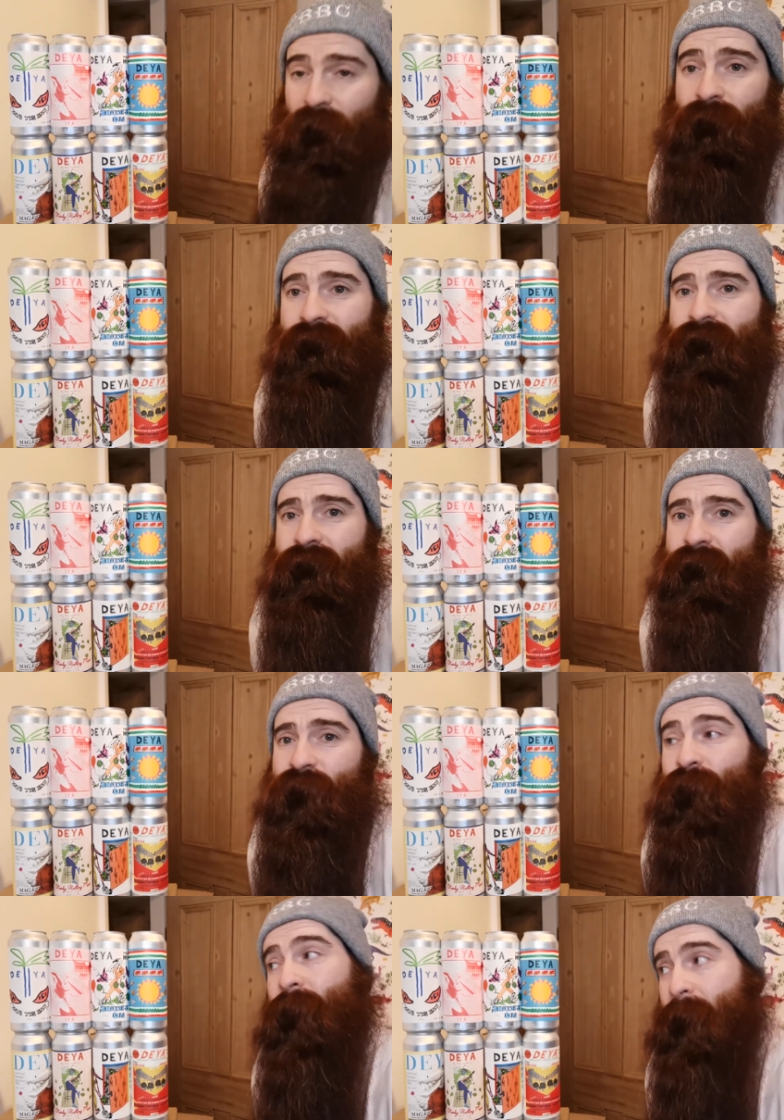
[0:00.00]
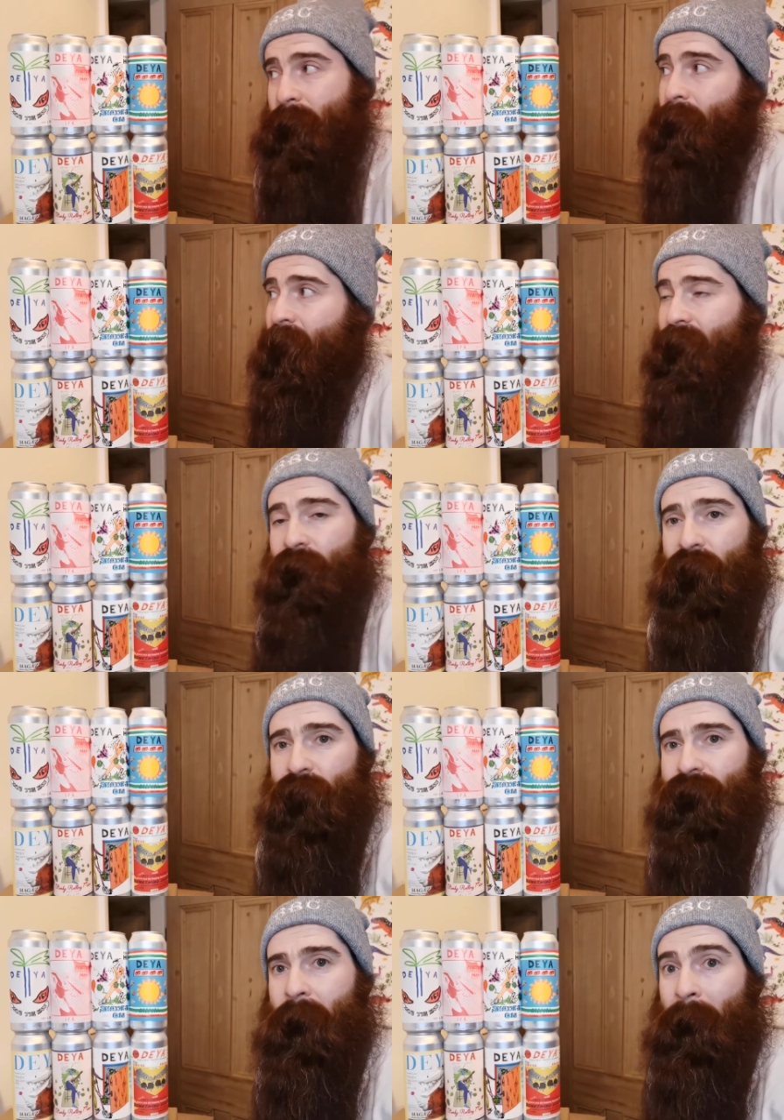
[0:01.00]
it. So, eight little
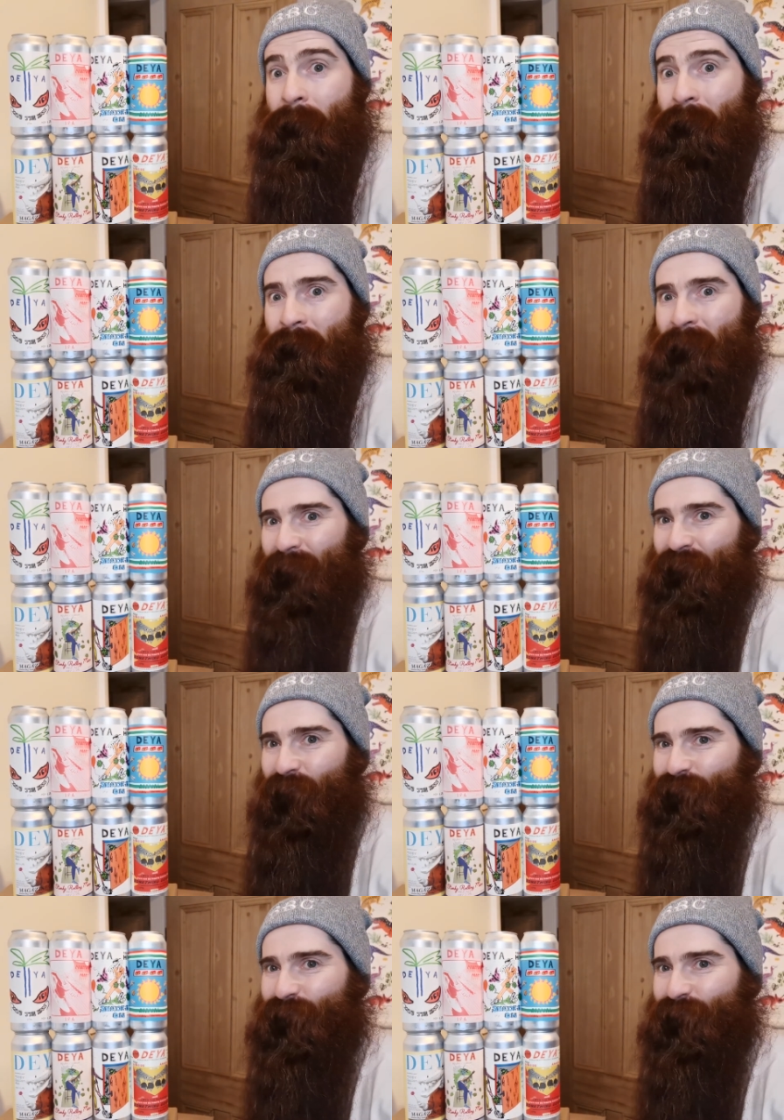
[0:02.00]
videos. Looking